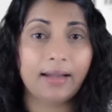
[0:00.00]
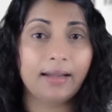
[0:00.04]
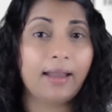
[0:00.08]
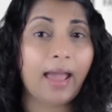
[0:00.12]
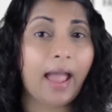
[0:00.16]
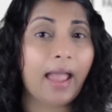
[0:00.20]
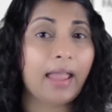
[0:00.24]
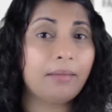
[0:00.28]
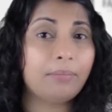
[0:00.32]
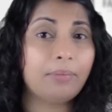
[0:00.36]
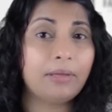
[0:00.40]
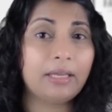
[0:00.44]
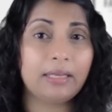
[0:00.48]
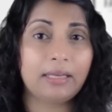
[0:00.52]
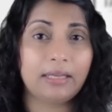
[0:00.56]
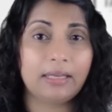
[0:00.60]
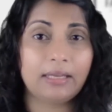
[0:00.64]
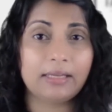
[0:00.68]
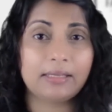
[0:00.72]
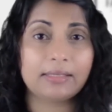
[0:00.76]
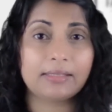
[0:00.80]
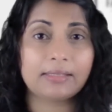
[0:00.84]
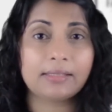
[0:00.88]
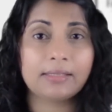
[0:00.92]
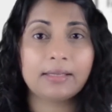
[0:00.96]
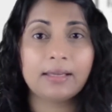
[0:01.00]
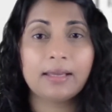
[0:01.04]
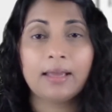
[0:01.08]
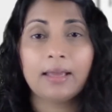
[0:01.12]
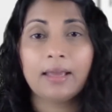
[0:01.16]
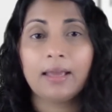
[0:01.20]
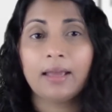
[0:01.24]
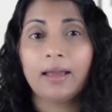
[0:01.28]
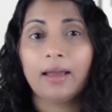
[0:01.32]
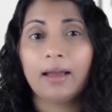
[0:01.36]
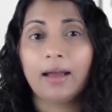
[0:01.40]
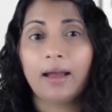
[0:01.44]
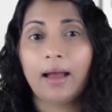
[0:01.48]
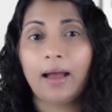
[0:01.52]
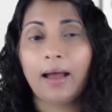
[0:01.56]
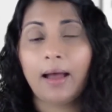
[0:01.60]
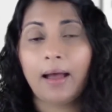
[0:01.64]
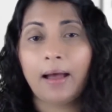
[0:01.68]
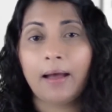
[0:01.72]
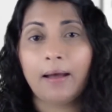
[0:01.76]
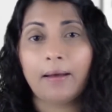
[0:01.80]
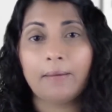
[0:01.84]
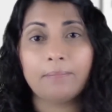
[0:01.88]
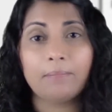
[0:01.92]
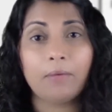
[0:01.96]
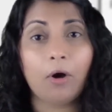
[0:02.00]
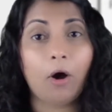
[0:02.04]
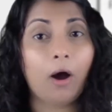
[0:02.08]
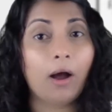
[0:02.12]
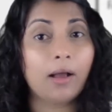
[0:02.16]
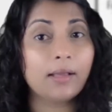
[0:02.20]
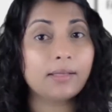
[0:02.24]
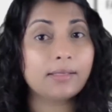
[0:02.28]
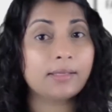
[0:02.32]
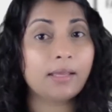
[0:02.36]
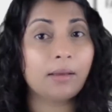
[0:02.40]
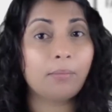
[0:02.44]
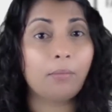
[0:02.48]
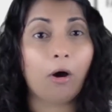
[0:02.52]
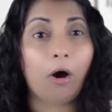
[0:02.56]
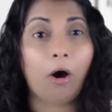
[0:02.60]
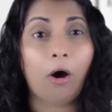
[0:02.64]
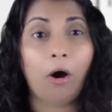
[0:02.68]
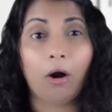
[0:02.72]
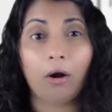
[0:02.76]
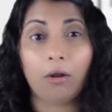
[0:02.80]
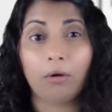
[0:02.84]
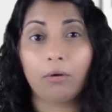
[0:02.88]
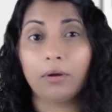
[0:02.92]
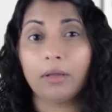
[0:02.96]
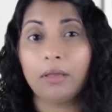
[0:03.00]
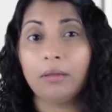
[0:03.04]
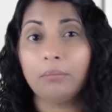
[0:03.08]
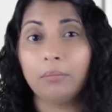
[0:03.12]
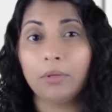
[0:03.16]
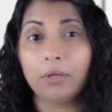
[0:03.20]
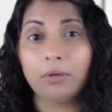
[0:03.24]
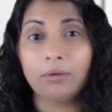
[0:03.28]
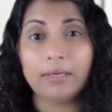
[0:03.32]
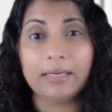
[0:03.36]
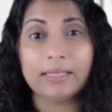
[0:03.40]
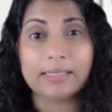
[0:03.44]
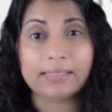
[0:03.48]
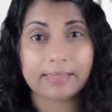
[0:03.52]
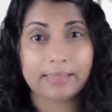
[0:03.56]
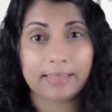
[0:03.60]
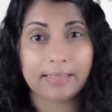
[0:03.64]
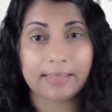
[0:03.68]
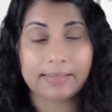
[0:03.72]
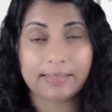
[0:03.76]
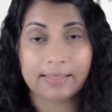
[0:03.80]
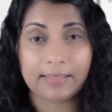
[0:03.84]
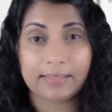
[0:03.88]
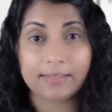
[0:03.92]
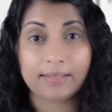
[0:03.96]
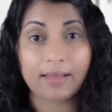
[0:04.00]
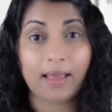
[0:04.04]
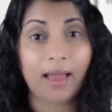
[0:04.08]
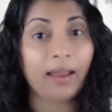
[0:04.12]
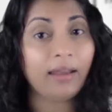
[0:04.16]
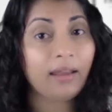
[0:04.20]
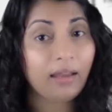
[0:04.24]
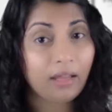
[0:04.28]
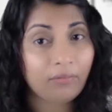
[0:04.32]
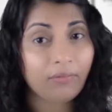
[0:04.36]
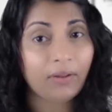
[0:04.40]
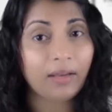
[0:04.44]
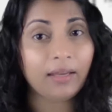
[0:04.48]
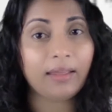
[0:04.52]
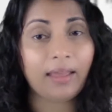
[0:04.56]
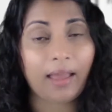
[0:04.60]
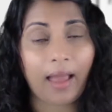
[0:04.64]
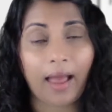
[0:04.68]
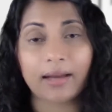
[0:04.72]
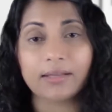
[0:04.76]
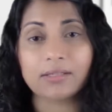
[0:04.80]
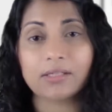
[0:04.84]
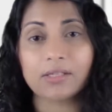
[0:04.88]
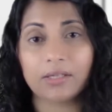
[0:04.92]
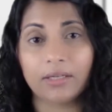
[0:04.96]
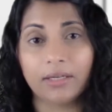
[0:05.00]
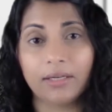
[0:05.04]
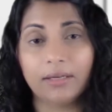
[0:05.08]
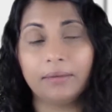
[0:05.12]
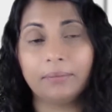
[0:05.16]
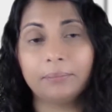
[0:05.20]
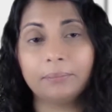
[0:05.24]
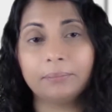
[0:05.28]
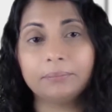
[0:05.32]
diabetes, some autoimmune diseases, and even cancer.